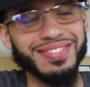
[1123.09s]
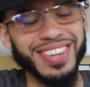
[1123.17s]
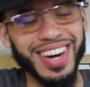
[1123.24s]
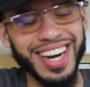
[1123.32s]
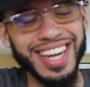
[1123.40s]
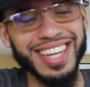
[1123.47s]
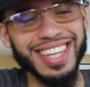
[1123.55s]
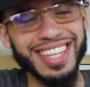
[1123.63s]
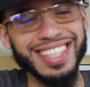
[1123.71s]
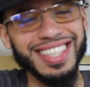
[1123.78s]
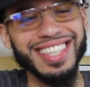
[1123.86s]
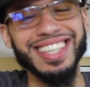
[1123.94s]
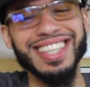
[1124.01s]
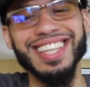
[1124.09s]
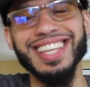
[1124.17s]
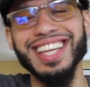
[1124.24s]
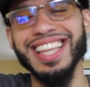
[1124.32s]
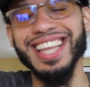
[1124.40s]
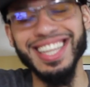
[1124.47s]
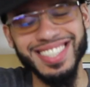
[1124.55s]
All right,
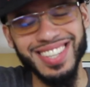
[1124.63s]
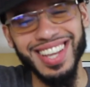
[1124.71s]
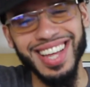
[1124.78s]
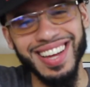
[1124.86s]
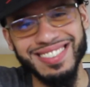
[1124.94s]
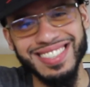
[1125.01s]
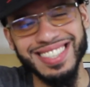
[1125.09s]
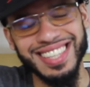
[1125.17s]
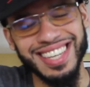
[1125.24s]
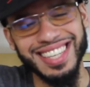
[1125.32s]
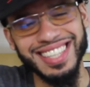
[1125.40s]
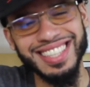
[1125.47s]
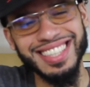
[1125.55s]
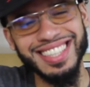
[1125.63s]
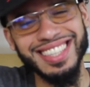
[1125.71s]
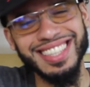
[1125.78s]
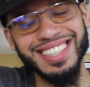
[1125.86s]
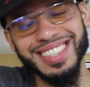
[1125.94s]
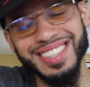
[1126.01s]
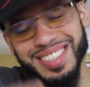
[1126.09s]
that's all I have to say.
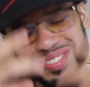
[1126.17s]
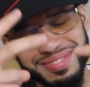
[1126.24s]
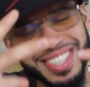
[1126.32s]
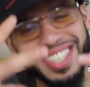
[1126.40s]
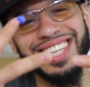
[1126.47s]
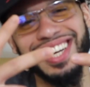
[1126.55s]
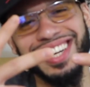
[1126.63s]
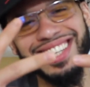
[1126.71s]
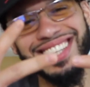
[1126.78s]
Peace out.